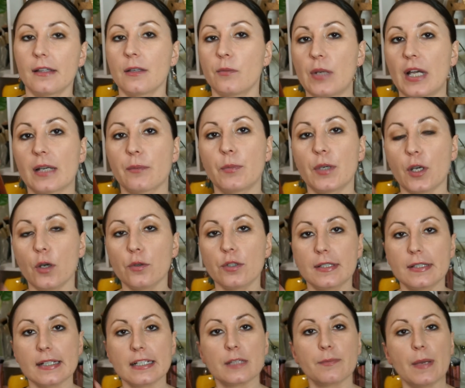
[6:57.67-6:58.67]
I'm like, because
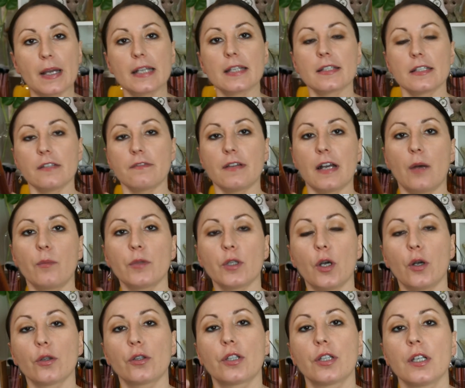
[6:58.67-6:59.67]
it's expensive, I'm
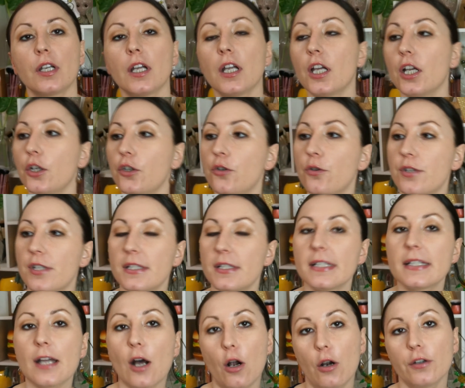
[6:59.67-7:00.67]
not using
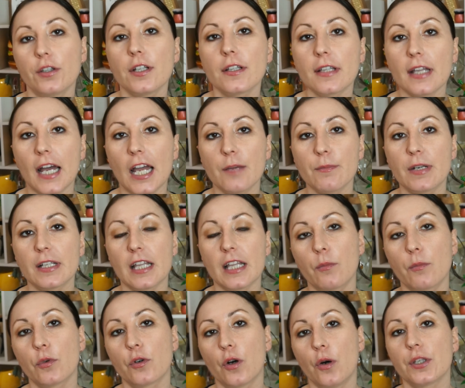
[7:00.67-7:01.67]
it all the time, but
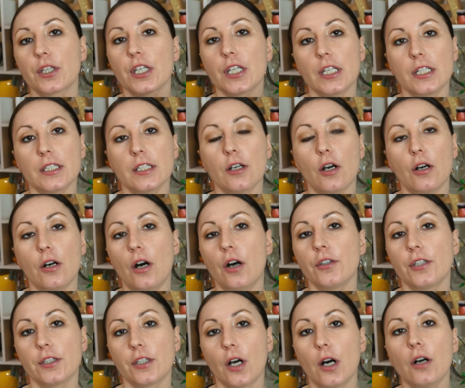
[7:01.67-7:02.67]
going in
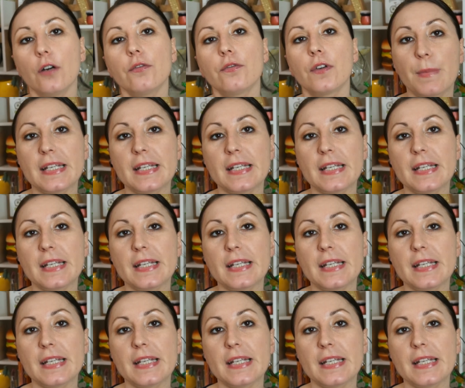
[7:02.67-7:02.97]
on and off.